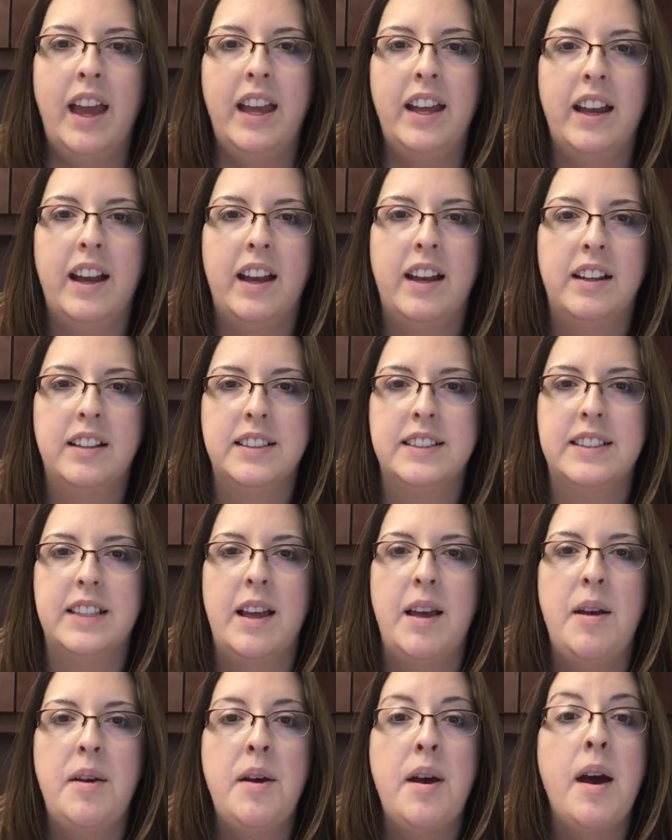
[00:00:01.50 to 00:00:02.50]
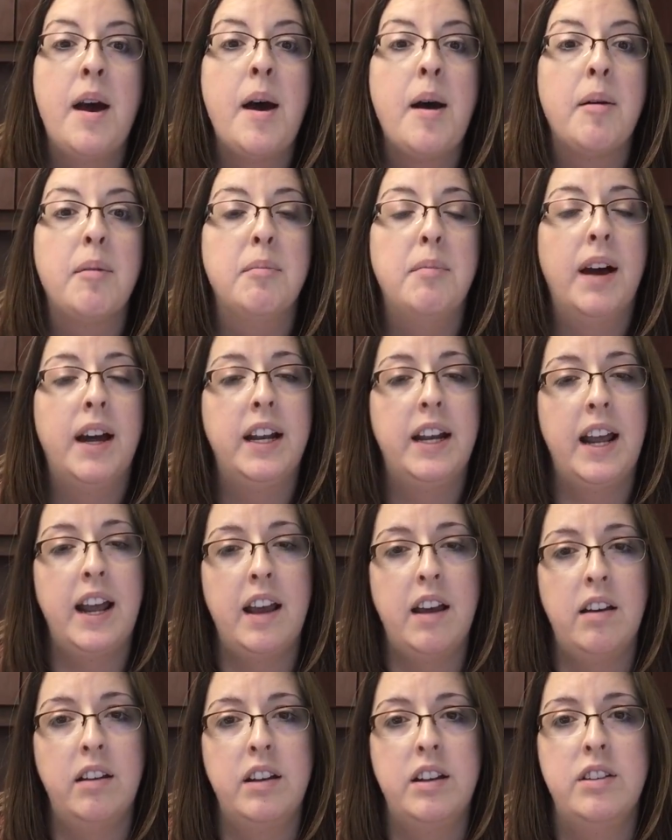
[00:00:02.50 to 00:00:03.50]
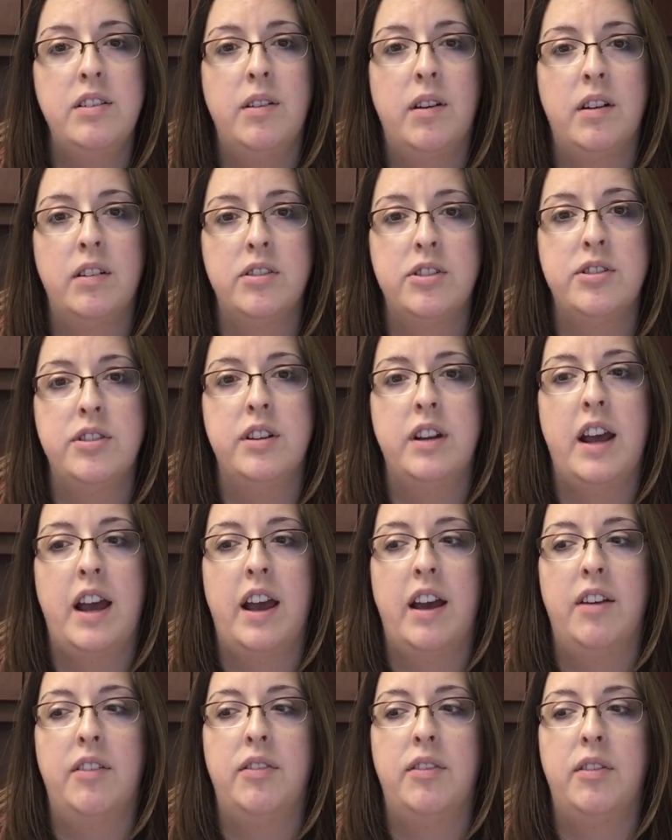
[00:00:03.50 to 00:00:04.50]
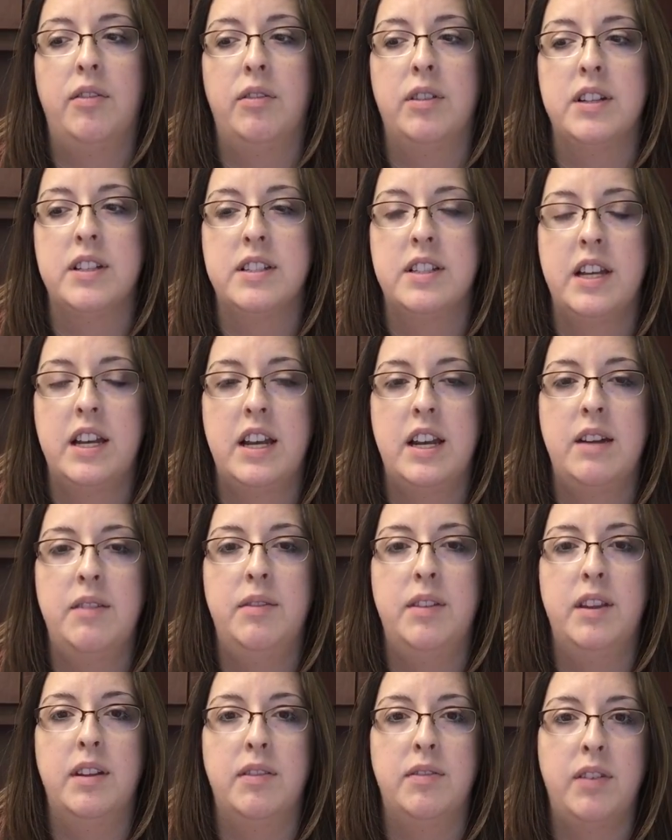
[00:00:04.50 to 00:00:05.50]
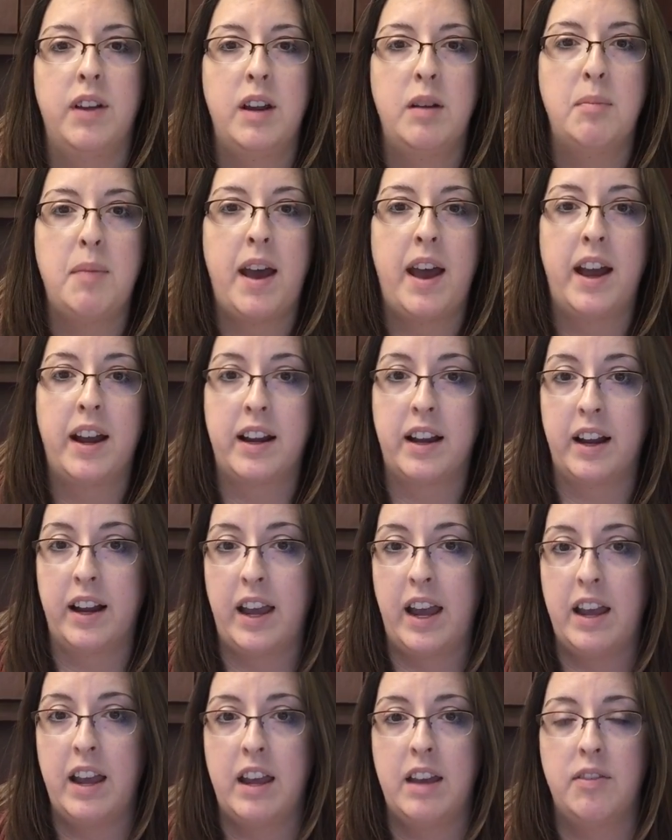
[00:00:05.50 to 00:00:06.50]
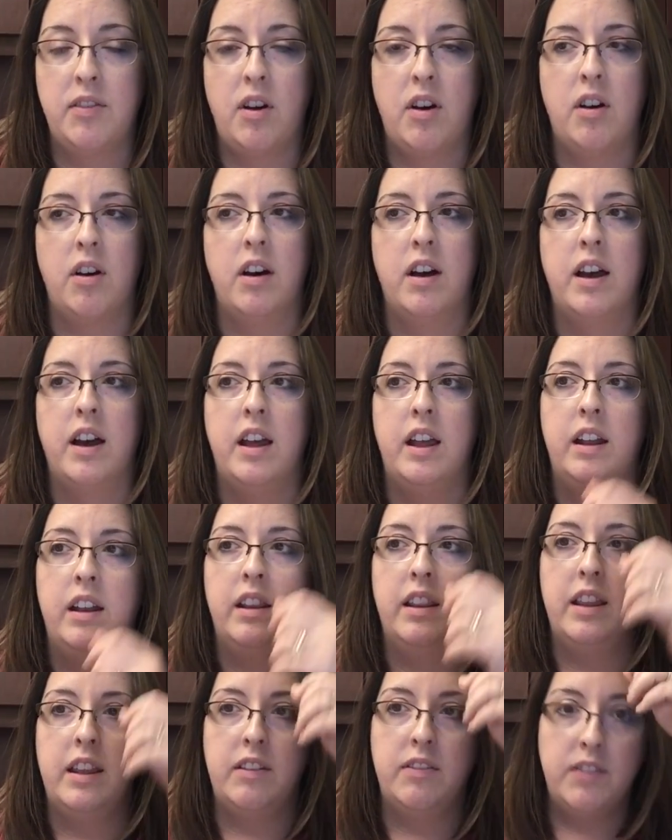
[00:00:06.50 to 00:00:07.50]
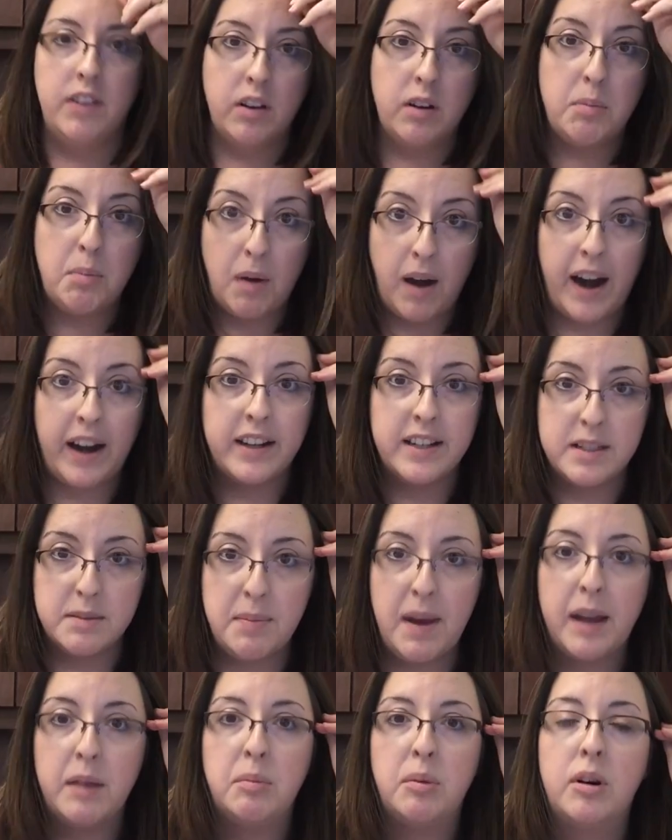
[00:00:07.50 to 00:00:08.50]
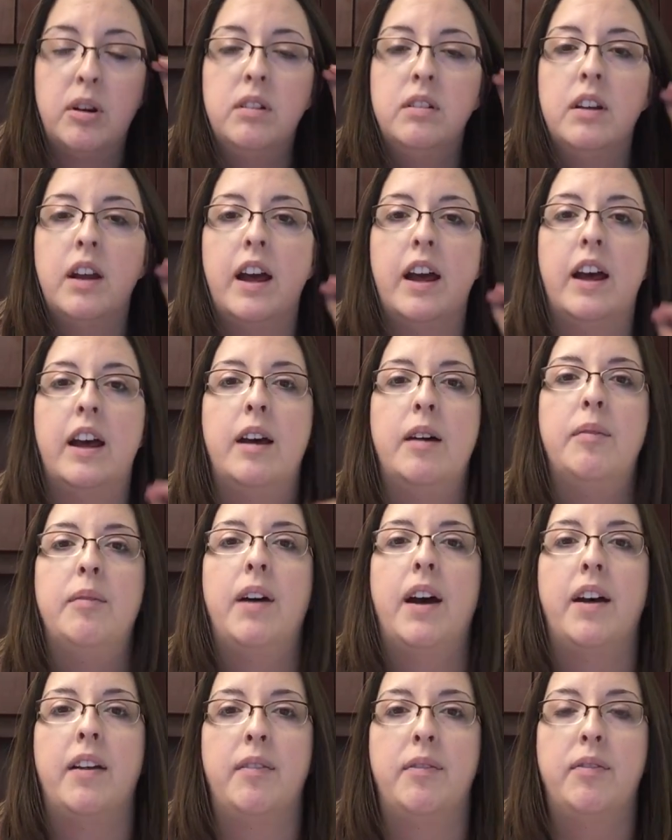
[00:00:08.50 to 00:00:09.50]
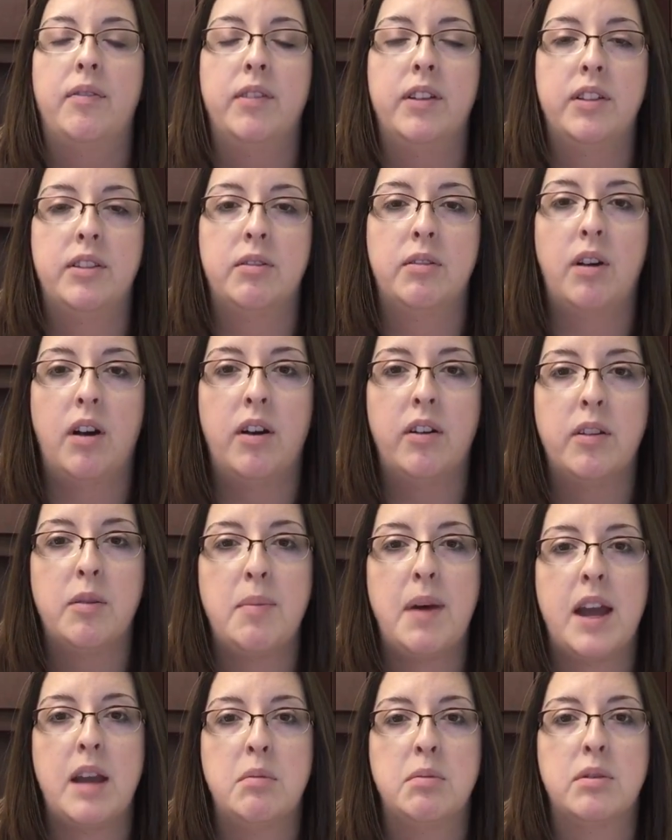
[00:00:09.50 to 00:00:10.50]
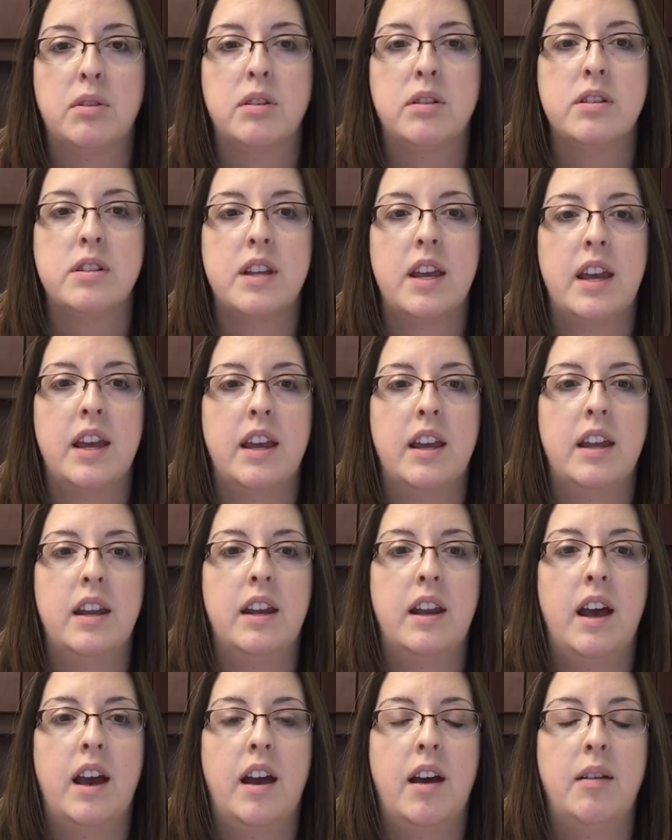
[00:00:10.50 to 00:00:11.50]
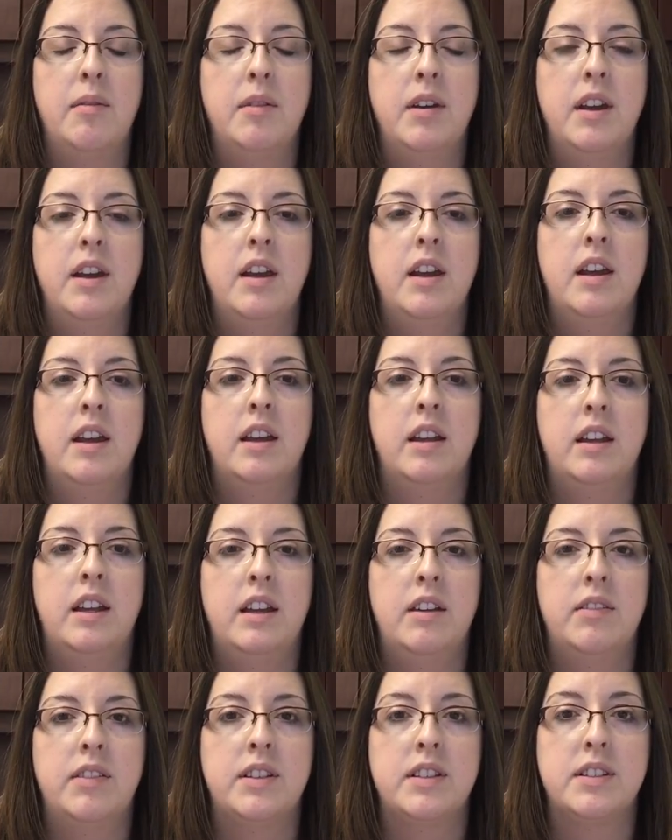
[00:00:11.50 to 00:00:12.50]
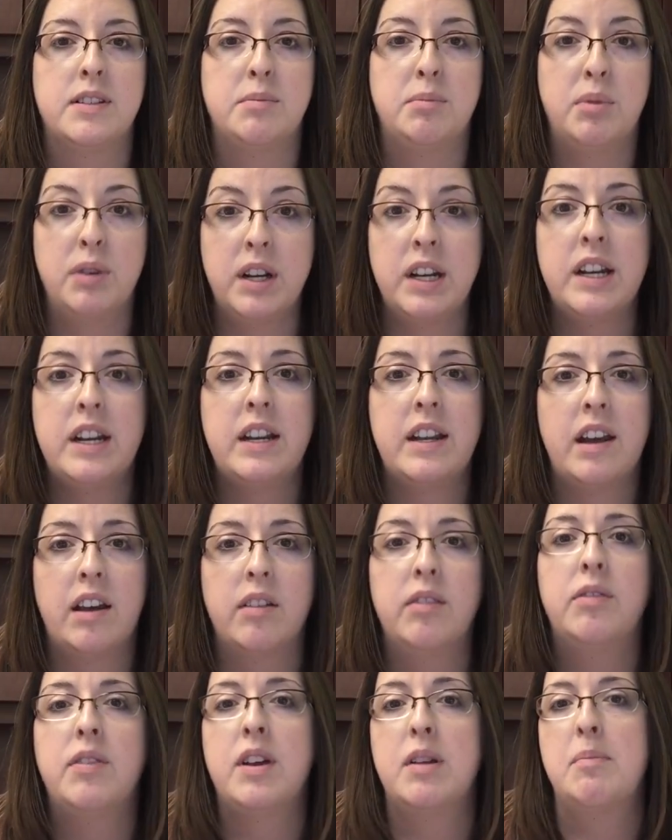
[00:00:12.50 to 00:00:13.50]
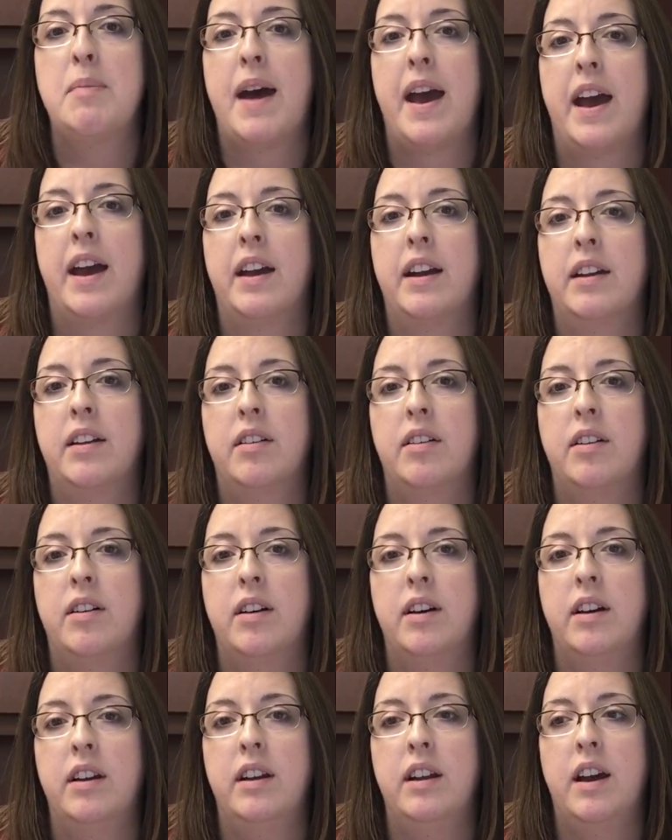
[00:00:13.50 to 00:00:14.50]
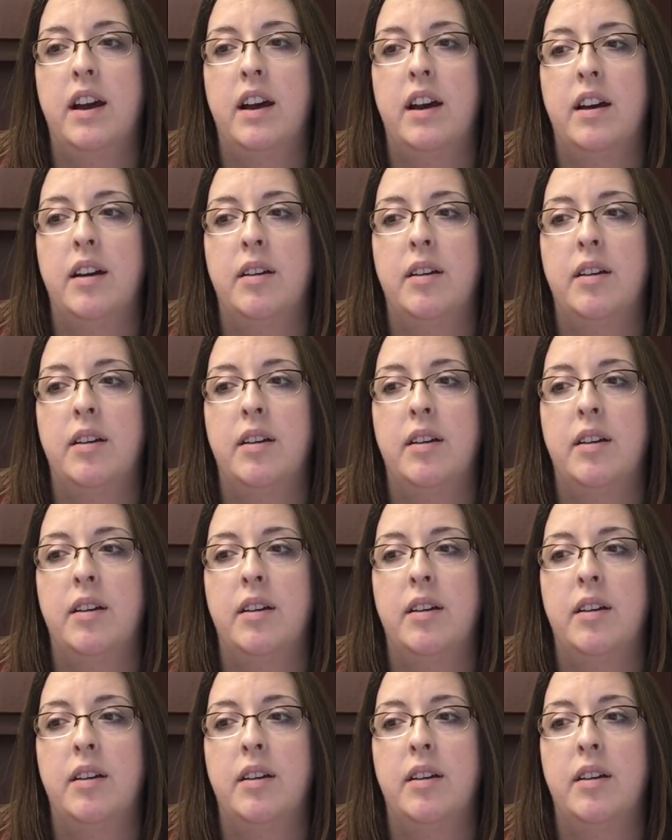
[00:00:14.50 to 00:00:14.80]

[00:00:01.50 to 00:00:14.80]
Hey guys, by now you all should have received the feedback I gave on the field of practice paper. I went through all the papers and given some pretty detailed feedback on